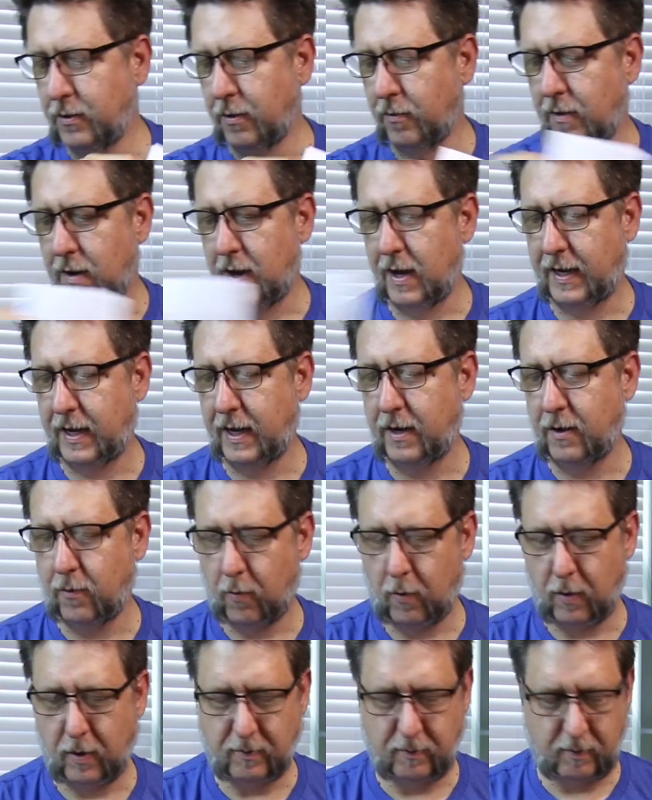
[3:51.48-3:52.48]
don't like it
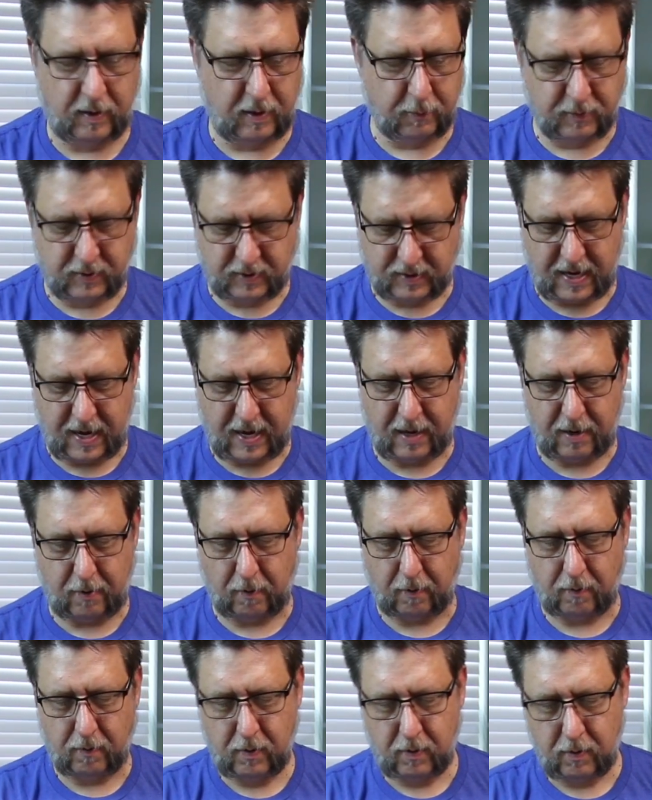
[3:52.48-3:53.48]
or it was dead
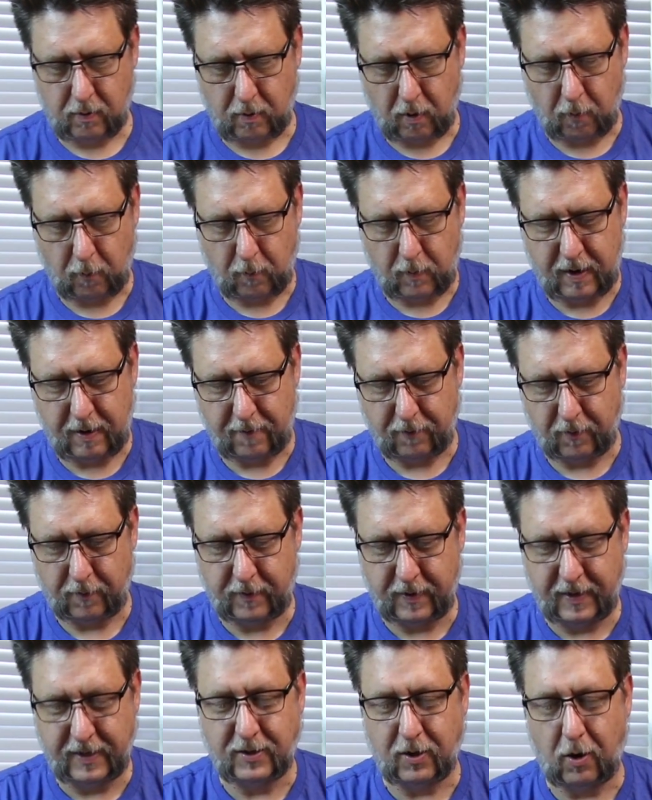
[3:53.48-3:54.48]
or, or whatever,
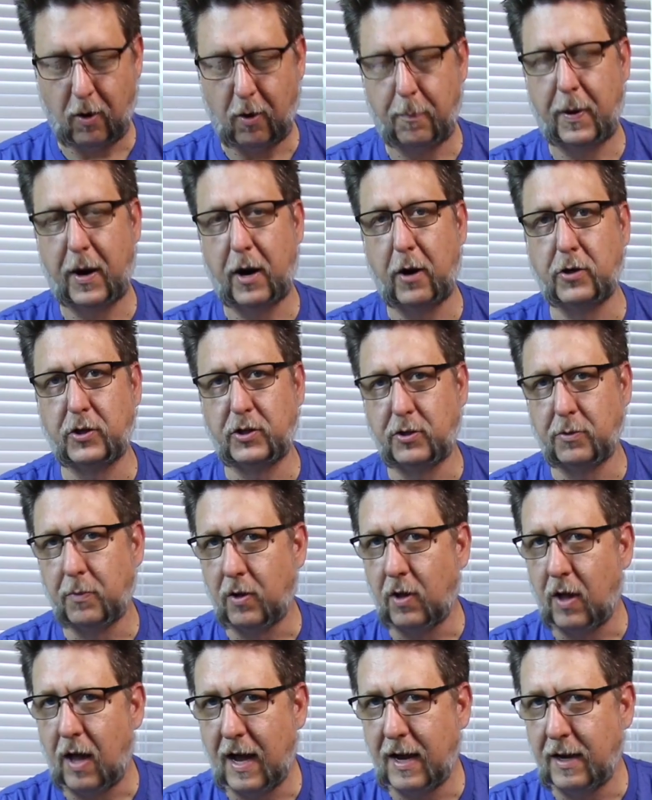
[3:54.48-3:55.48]
these are
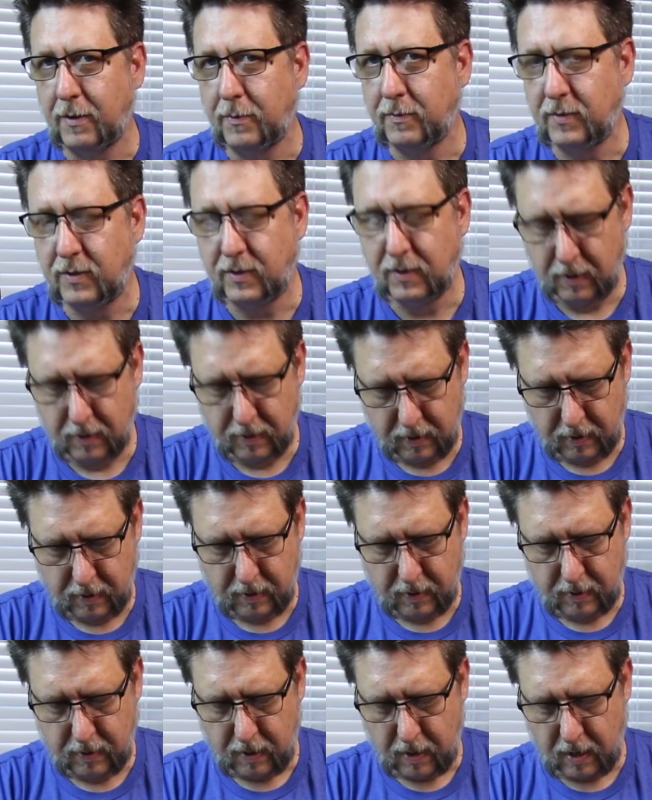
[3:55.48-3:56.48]
perishable items
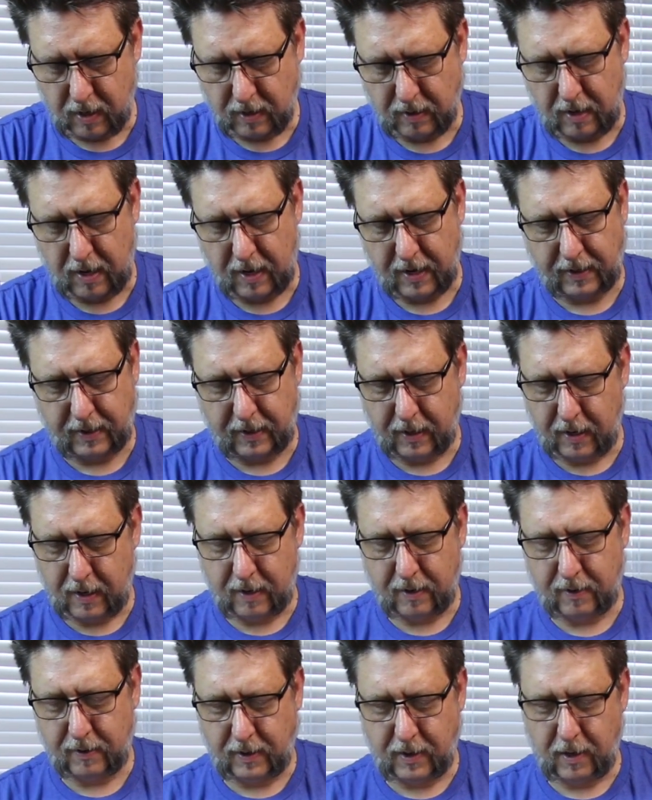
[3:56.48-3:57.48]
unlike
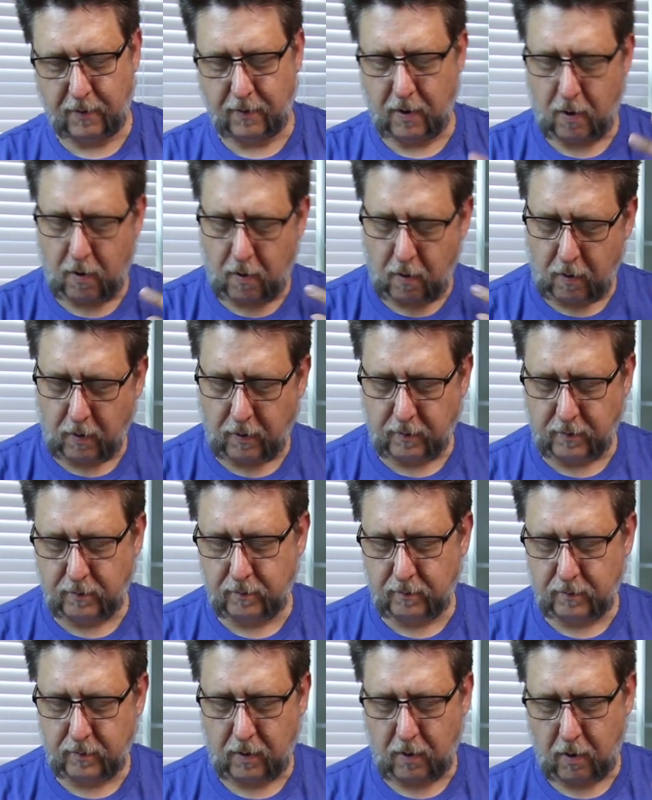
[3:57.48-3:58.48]
uh, you know the hard
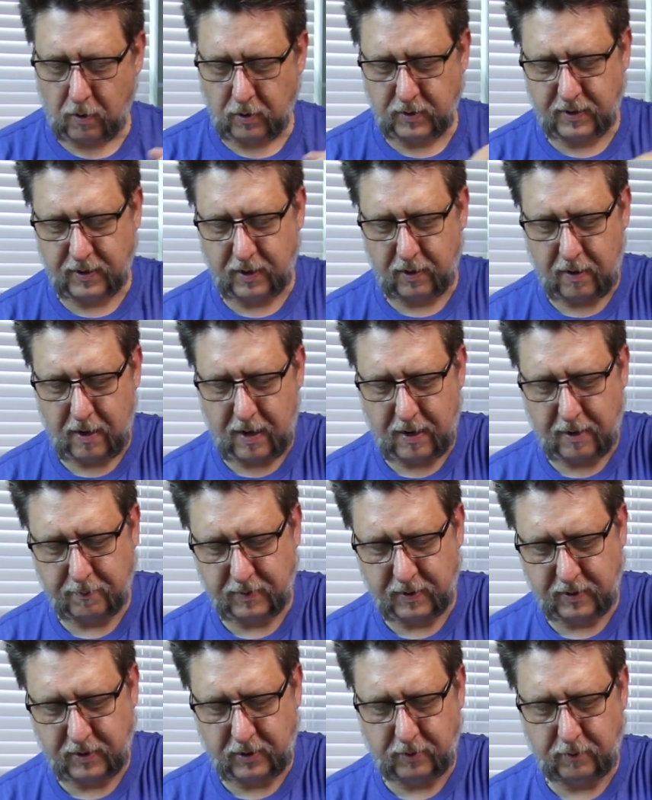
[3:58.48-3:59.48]
hard sell
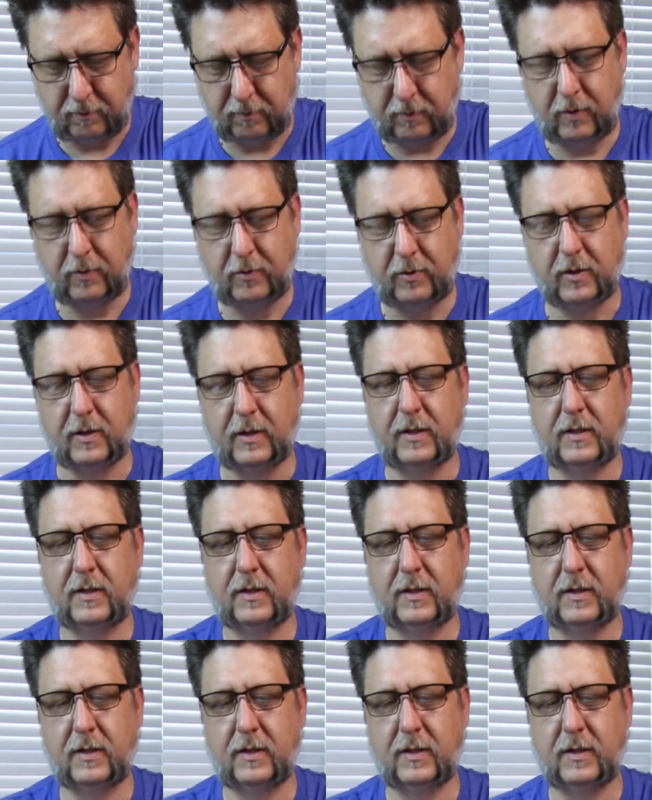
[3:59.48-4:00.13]
items that you usually